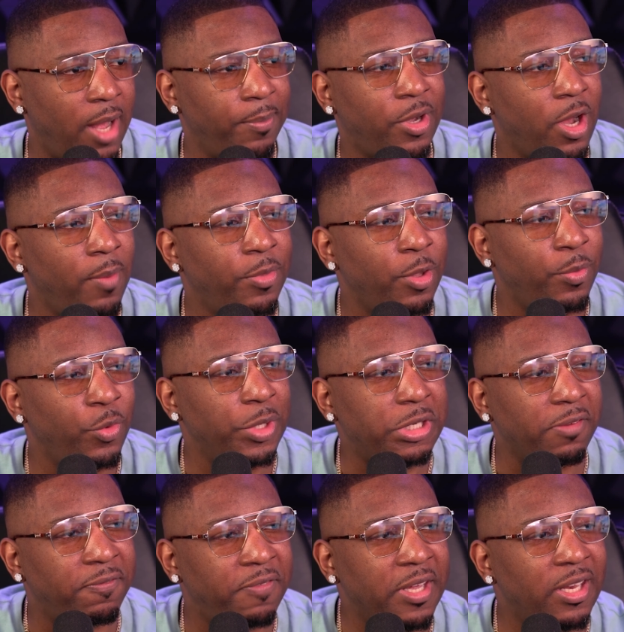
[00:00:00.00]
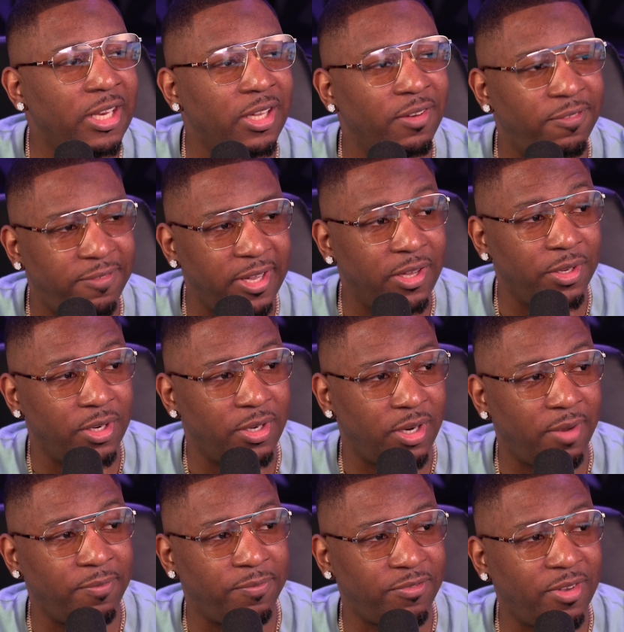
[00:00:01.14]
I'm comfortable with the feeling of failure.
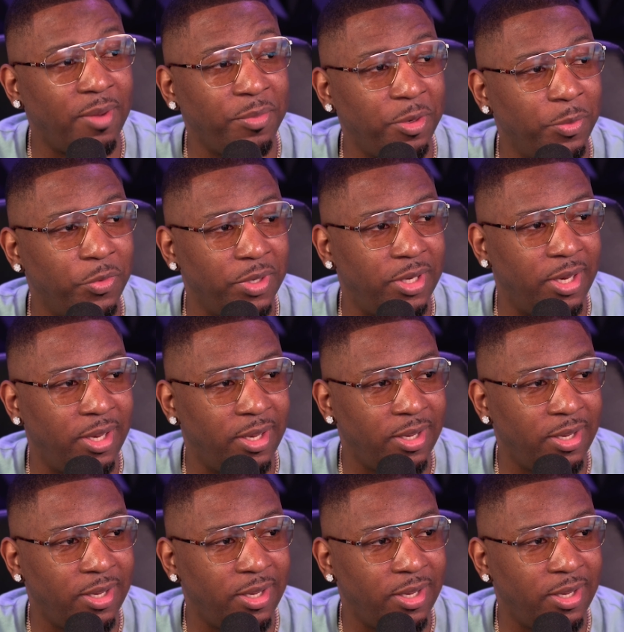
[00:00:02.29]
I'm comfortable with